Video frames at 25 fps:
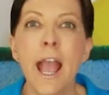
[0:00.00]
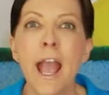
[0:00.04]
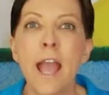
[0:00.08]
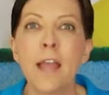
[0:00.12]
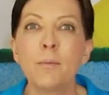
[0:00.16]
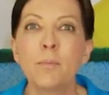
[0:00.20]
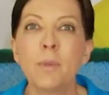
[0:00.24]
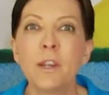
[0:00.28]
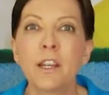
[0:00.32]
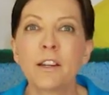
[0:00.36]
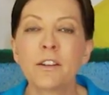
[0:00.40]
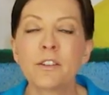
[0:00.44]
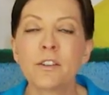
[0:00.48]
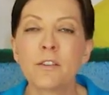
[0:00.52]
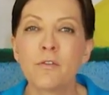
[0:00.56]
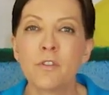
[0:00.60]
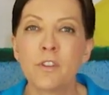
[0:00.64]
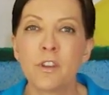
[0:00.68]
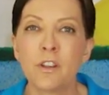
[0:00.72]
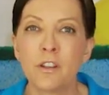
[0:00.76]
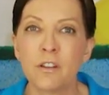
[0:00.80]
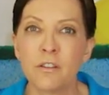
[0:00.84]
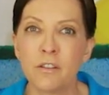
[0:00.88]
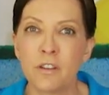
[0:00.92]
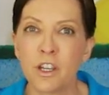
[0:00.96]
And because
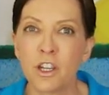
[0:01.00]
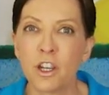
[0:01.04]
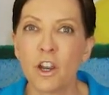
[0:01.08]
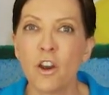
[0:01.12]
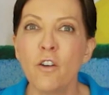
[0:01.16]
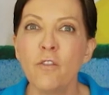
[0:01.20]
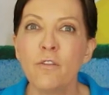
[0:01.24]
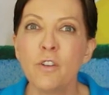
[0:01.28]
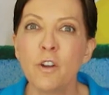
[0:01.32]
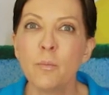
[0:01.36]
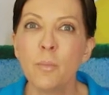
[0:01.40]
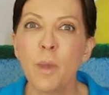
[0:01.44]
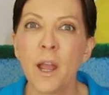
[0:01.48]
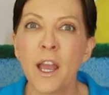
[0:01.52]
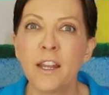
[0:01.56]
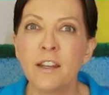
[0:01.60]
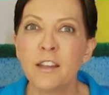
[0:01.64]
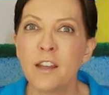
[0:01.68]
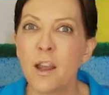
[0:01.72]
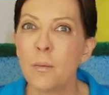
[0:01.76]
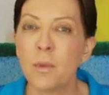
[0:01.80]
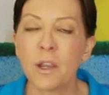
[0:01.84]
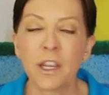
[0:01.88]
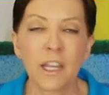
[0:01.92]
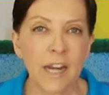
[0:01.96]
of the, the COVID
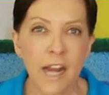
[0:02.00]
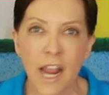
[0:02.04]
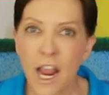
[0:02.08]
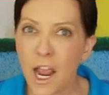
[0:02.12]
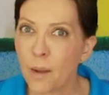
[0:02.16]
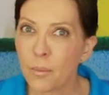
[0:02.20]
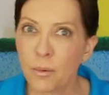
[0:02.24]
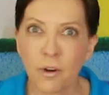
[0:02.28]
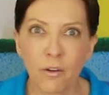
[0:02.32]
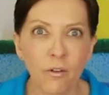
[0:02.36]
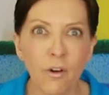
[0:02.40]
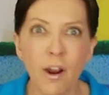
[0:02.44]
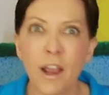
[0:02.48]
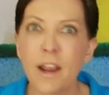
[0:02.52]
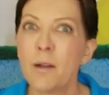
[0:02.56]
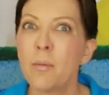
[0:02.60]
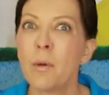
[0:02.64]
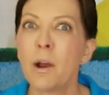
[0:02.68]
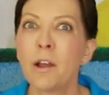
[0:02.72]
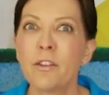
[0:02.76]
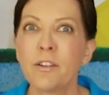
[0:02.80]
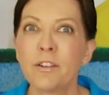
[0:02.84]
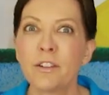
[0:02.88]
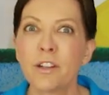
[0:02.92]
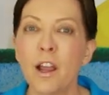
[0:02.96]
pandemic, and it happened right
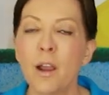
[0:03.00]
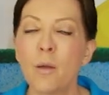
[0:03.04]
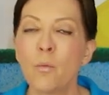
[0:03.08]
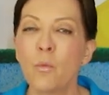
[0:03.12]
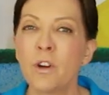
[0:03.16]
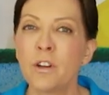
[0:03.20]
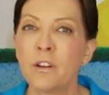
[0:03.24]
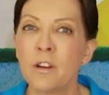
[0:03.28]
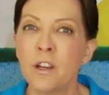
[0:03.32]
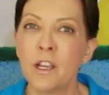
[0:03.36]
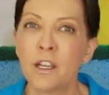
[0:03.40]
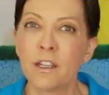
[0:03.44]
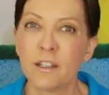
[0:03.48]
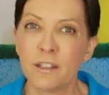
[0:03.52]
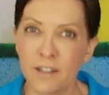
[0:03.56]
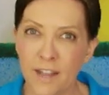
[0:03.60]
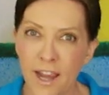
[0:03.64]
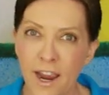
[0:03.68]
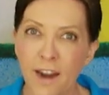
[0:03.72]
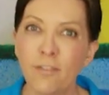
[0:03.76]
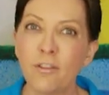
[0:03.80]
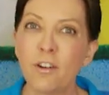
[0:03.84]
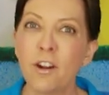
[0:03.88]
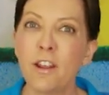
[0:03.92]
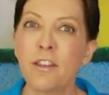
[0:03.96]
about the time when
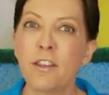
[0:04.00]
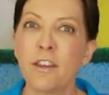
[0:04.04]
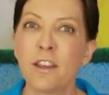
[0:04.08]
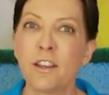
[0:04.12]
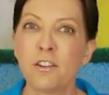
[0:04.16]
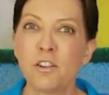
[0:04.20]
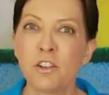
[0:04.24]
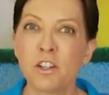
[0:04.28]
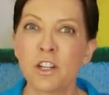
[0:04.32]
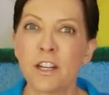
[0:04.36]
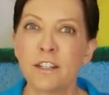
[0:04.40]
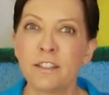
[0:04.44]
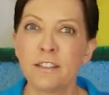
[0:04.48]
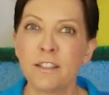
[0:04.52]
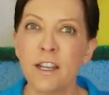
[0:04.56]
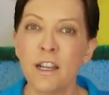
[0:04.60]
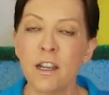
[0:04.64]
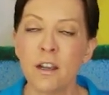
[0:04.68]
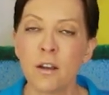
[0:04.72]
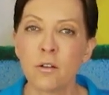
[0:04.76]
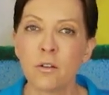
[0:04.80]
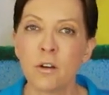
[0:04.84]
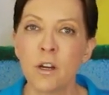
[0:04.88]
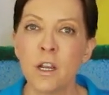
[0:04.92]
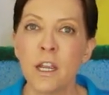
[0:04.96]
everything shut
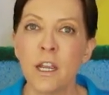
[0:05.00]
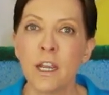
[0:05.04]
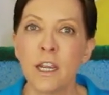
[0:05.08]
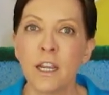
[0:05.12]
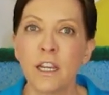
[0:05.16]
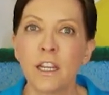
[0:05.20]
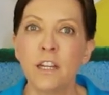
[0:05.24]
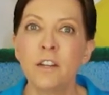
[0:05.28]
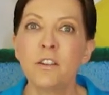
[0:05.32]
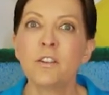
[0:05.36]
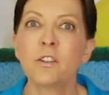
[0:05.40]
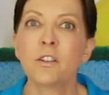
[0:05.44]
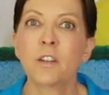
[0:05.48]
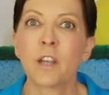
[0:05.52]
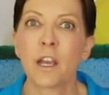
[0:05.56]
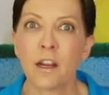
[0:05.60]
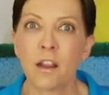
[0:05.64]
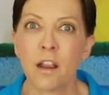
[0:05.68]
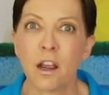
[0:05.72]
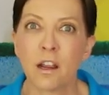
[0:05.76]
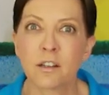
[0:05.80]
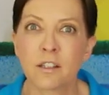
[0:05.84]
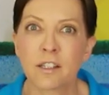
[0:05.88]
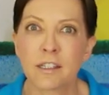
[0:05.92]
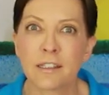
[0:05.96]
down, he just
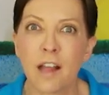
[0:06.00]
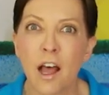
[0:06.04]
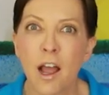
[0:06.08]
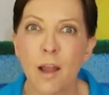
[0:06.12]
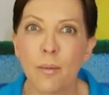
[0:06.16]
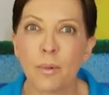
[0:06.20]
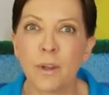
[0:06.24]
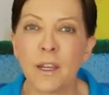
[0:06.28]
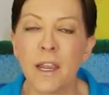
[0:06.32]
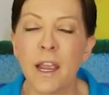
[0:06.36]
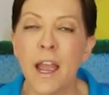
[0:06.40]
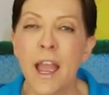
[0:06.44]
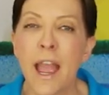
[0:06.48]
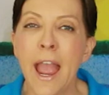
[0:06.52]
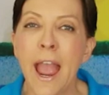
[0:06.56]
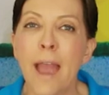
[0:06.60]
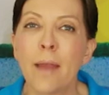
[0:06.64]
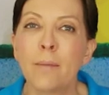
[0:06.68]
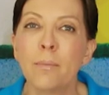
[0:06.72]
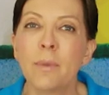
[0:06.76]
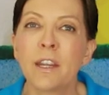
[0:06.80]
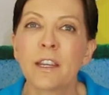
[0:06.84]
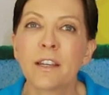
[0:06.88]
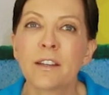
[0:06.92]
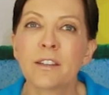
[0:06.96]
kind of got sloppy.
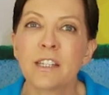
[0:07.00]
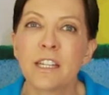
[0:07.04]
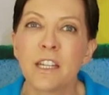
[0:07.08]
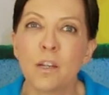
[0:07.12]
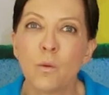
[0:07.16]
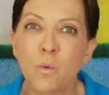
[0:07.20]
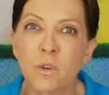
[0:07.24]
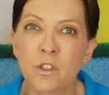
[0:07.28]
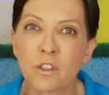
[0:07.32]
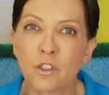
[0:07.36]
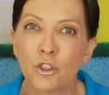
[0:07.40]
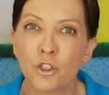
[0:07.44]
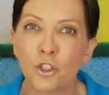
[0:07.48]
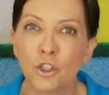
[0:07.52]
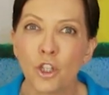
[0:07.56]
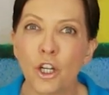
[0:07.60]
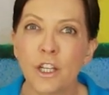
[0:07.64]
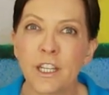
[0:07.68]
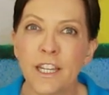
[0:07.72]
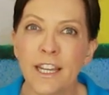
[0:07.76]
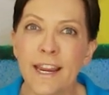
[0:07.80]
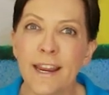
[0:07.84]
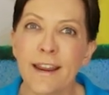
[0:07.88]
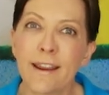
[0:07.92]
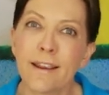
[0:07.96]
And because he was
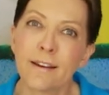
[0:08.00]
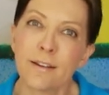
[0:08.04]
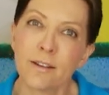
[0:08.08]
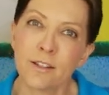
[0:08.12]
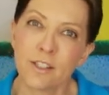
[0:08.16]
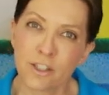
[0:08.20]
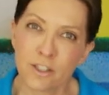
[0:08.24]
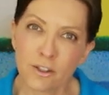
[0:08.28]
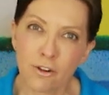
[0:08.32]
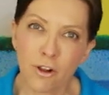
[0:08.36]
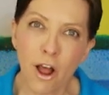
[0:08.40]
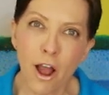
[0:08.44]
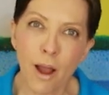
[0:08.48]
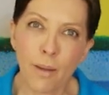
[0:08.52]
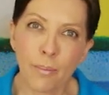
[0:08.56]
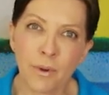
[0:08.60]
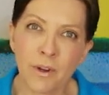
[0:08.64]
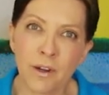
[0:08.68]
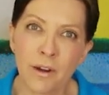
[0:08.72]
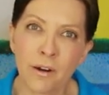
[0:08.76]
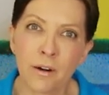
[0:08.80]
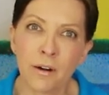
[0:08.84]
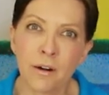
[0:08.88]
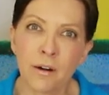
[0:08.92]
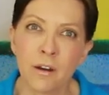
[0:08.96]
looking
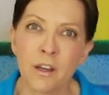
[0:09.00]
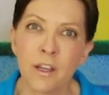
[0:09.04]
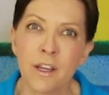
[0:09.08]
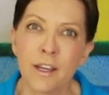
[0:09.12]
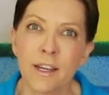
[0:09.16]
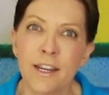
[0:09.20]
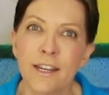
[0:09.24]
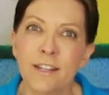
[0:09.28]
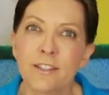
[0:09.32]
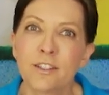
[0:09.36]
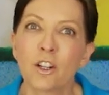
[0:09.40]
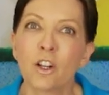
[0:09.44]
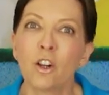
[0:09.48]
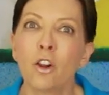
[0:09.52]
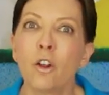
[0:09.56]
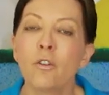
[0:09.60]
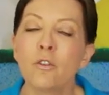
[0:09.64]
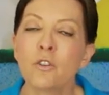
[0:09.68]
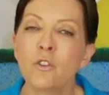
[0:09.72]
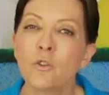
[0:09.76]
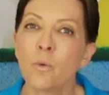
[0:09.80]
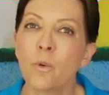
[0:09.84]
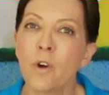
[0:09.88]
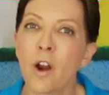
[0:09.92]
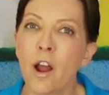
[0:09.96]
sloppier, his
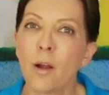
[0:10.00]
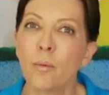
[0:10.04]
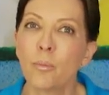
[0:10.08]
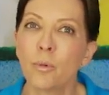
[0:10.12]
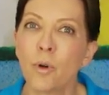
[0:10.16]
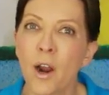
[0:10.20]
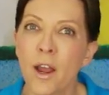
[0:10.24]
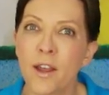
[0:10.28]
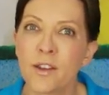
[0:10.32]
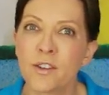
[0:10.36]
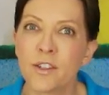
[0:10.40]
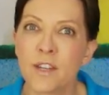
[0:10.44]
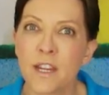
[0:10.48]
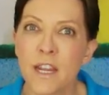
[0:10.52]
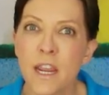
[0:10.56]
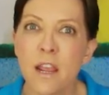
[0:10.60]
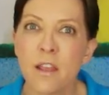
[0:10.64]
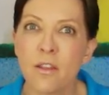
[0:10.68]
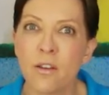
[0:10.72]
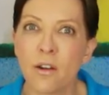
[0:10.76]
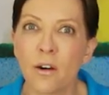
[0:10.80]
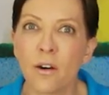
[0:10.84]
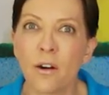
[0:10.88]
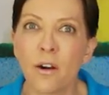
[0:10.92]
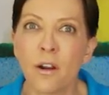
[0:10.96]
clothes were not pressed
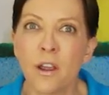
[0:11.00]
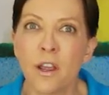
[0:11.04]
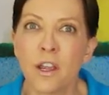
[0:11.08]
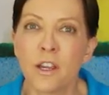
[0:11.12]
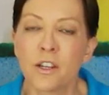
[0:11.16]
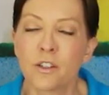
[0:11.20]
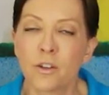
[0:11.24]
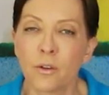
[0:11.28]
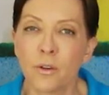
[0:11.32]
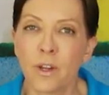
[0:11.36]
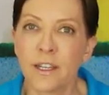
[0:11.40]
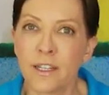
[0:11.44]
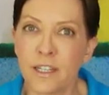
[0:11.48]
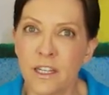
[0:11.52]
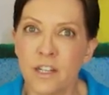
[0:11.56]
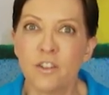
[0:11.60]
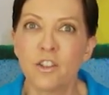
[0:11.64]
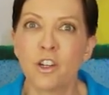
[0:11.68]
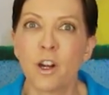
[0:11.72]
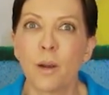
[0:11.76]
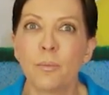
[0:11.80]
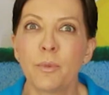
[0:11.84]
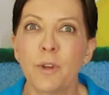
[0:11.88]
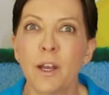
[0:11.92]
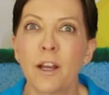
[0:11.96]
either. So, like, he
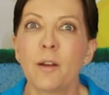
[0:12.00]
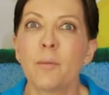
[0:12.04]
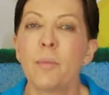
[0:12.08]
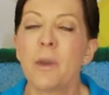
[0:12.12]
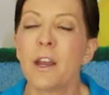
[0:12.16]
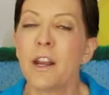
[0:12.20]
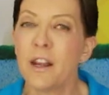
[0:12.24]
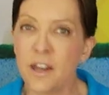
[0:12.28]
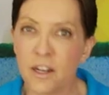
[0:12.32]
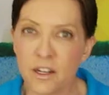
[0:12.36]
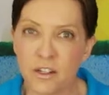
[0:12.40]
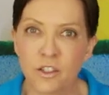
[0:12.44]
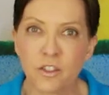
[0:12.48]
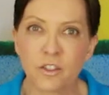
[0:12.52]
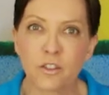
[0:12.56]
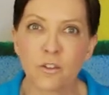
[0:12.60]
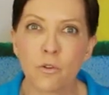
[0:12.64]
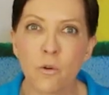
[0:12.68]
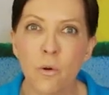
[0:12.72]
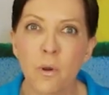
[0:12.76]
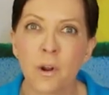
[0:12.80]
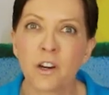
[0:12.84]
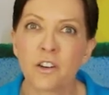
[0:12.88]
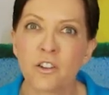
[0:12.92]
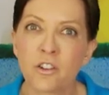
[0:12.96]
jumped out of bed and he just
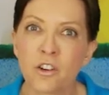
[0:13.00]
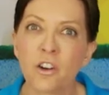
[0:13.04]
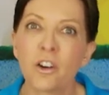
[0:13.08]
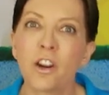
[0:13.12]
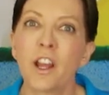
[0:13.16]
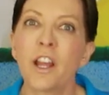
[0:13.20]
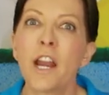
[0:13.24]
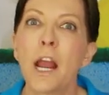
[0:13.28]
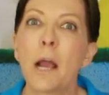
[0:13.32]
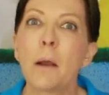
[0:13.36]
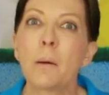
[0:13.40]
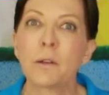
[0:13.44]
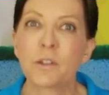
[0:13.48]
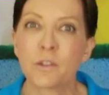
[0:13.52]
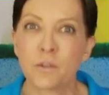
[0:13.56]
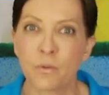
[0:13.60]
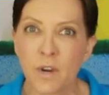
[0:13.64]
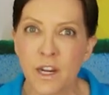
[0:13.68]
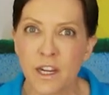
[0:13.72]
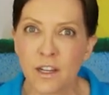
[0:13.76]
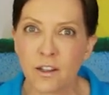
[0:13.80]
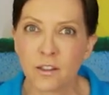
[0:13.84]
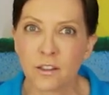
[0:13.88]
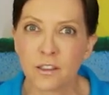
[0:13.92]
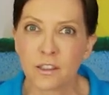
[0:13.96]
threw on a shirt, and now it's
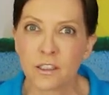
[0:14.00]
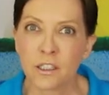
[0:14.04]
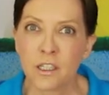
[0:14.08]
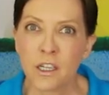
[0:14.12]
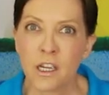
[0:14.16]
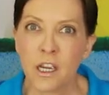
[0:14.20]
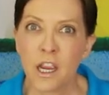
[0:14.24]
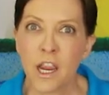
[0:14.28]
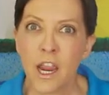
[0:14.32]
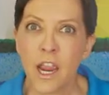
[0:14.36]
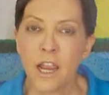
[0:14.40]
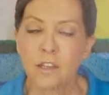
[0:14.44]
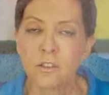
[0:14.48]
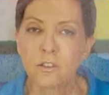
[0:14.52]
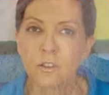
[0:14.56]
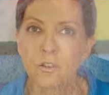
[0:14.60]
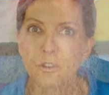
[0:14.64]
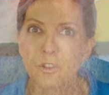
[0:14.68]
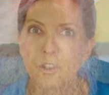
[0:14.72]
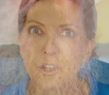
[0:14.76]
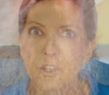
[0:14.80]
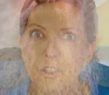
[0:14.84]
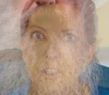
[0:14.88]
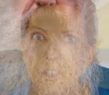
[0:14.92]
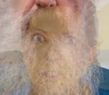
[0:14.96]
wrinkled. And so she